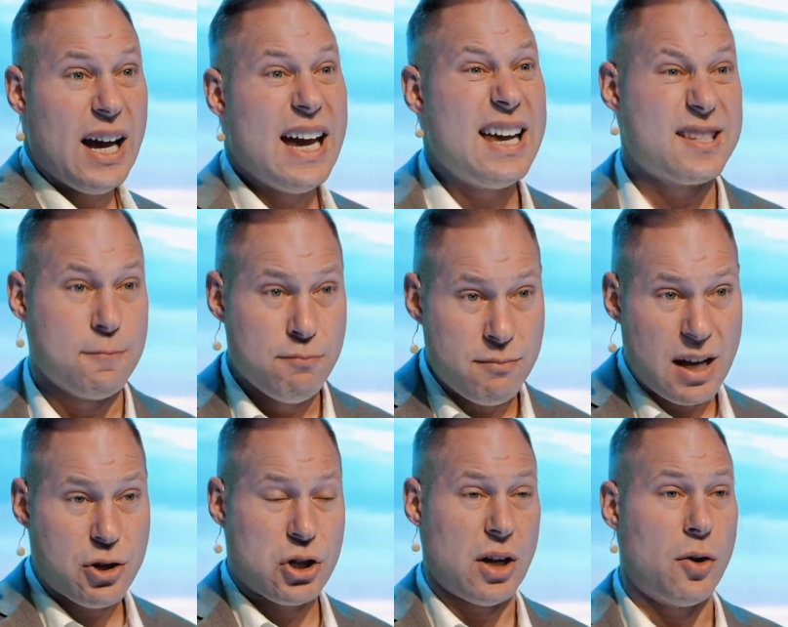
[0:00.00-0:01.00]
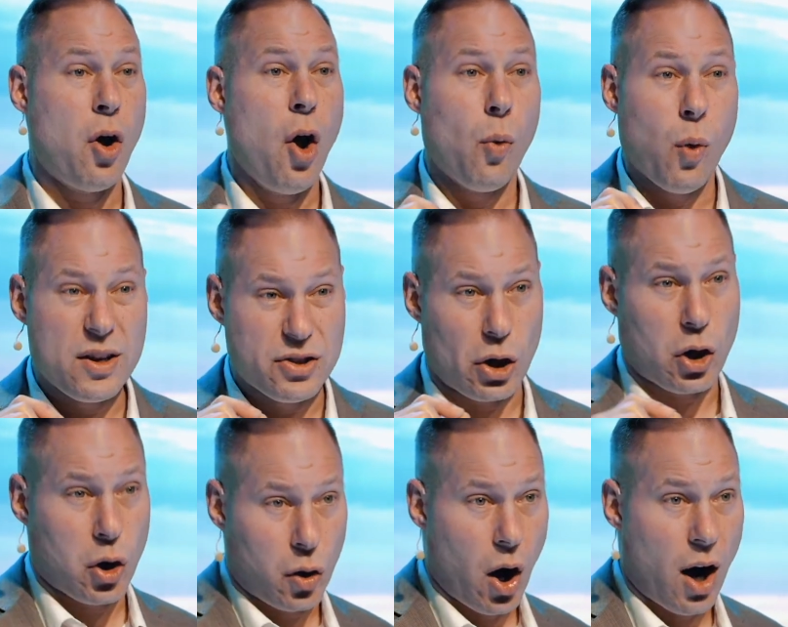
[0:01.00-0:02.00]
His mission was the
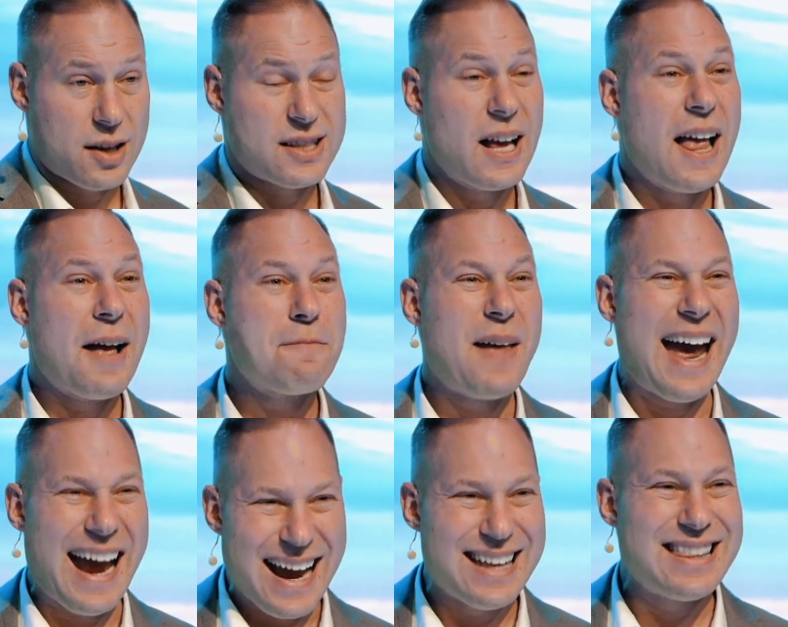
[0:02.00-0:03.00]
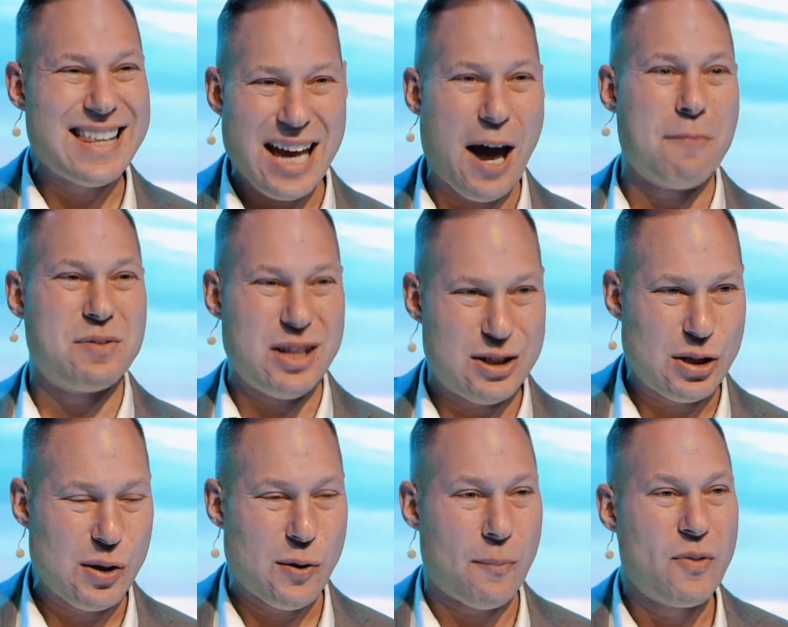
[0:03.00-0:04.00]
cross and the empty
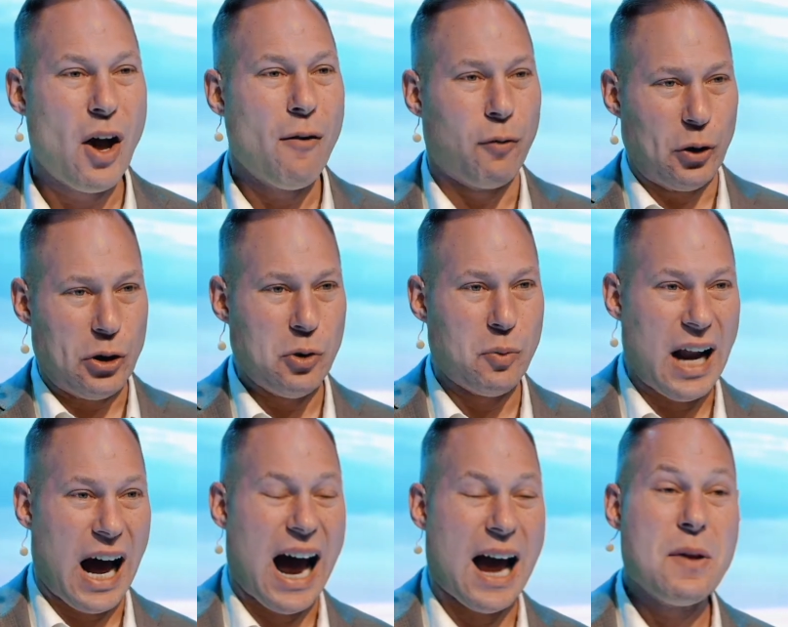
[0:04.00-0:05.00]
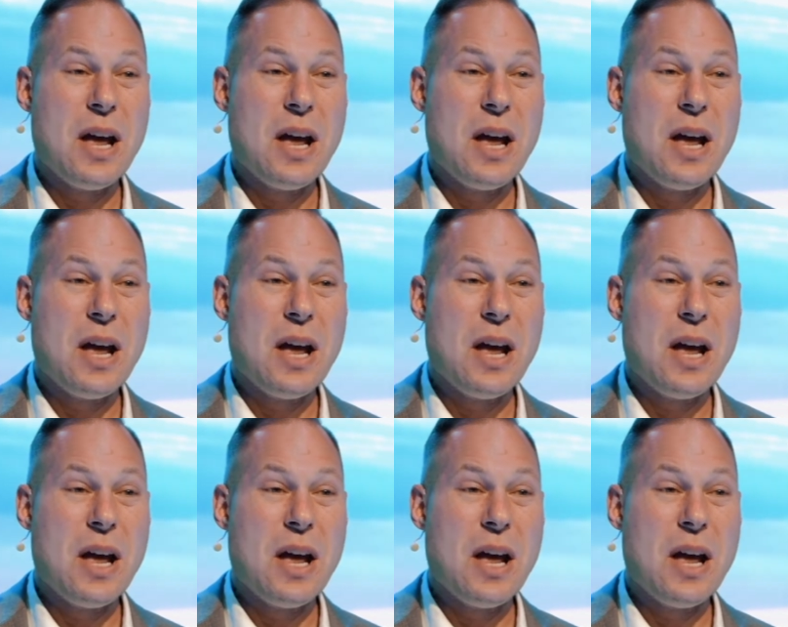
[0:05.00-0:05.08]
tomb for you and I.